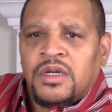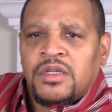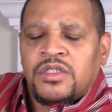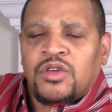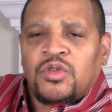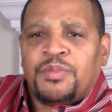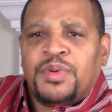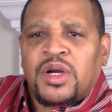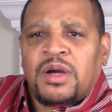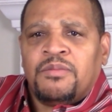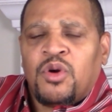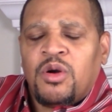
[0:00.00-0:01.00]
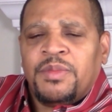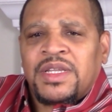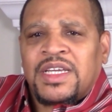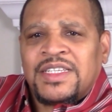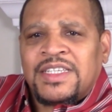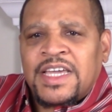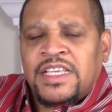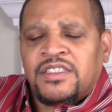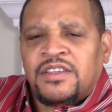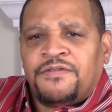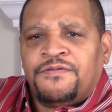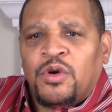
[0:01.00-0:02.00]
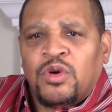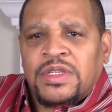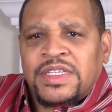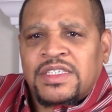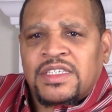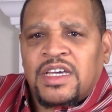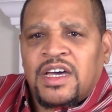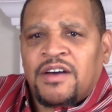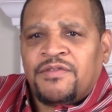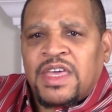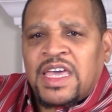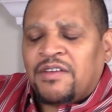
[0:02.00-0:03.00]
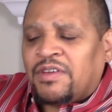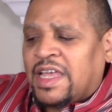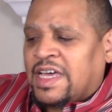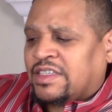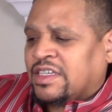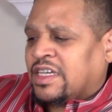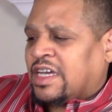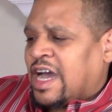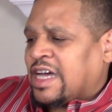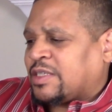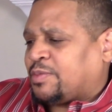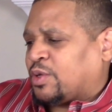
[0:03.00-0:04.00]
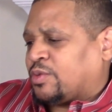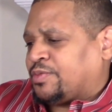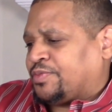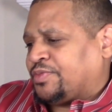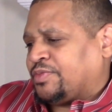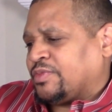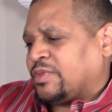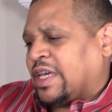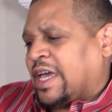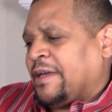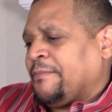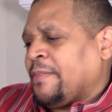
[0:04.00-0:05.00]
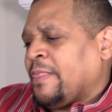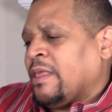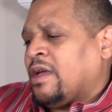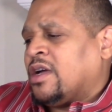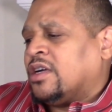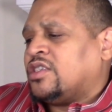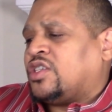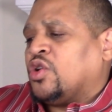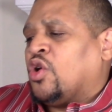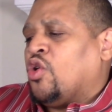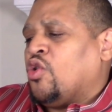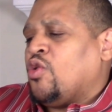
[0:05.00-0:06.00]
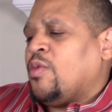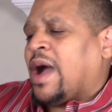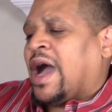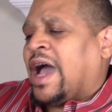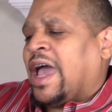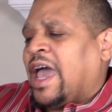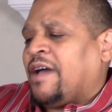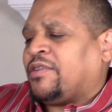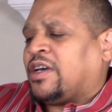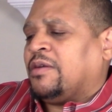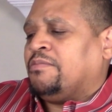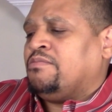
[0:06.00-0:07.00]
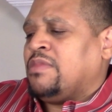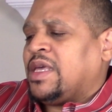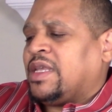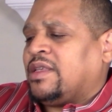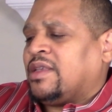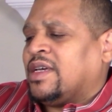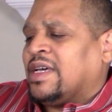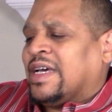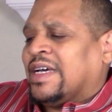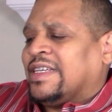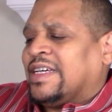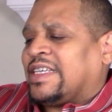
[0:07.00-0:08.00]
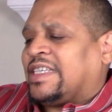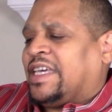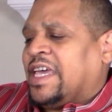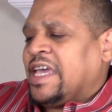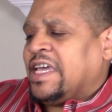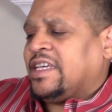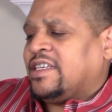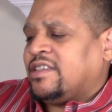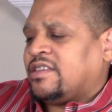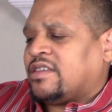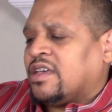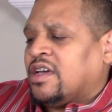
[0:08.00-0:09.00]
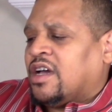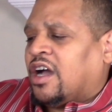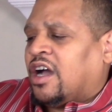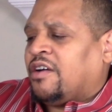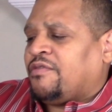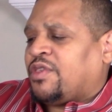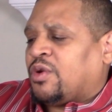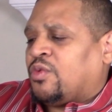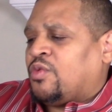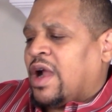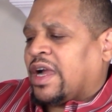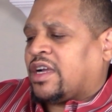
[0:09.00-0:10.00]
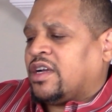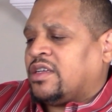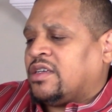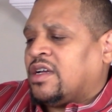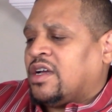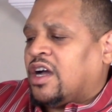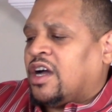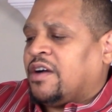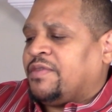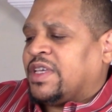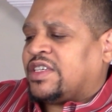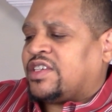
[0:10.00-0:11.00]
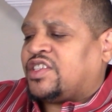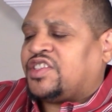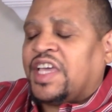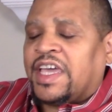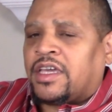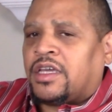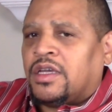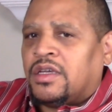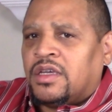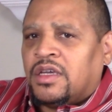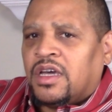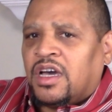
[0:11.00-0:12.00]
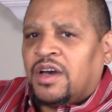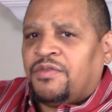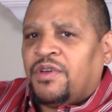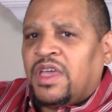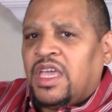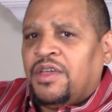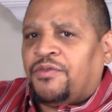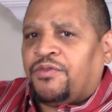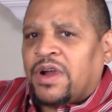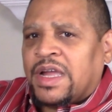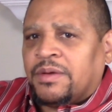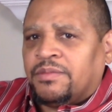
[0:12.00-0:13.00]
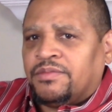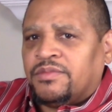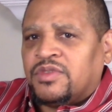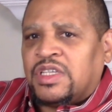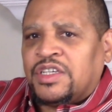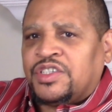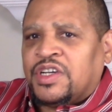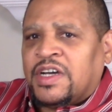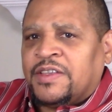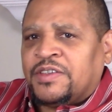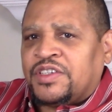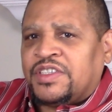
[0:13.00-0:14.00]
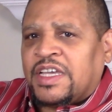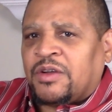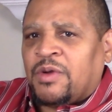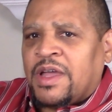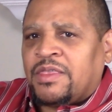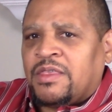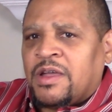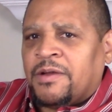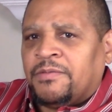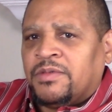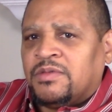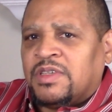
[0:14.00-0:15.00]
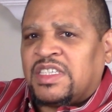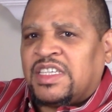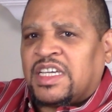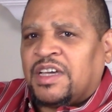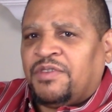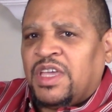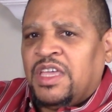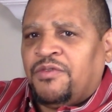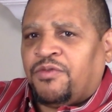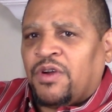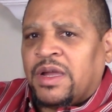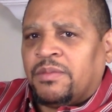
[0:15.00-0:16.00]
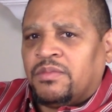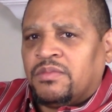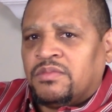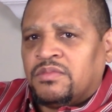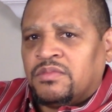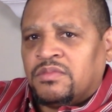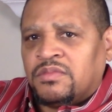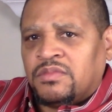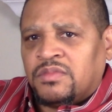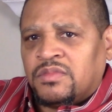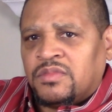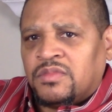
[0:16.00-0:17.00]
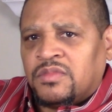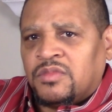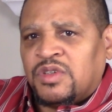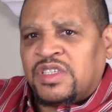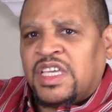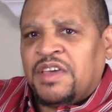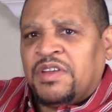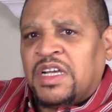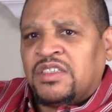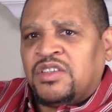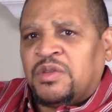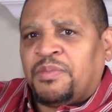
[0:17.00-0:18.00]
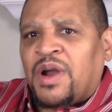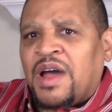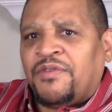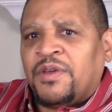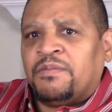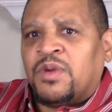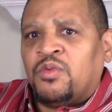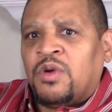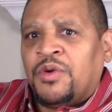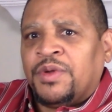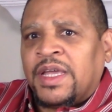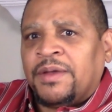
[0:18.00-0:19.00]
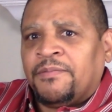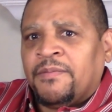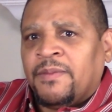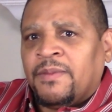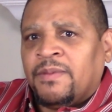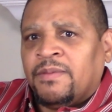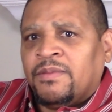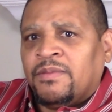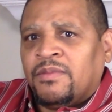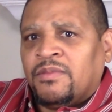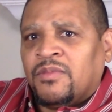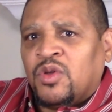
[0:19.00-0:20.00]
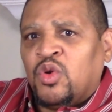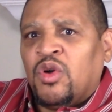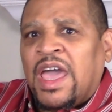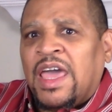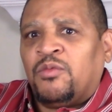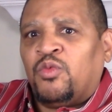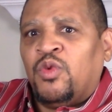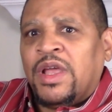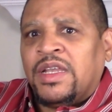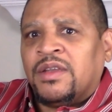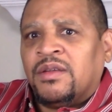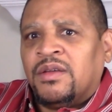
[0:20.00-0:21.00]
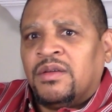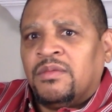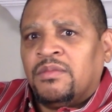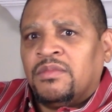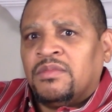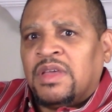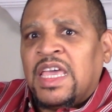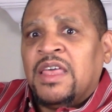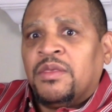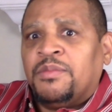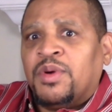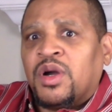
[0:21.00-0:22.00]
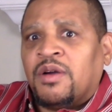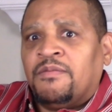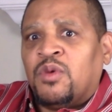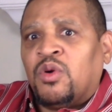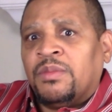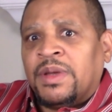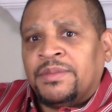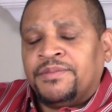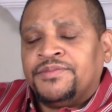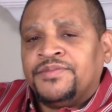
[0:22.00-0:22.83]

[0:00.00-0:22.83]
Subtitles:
So the Book of Mormon contains the fullness of the everlasting gospel. Okay? To whom I have committed the keys of the record of the stick of Ephraim. There's your other stick right there. The stick of Ephraim was given unto the Prophet Moroni, who had written in the Book of Mormon.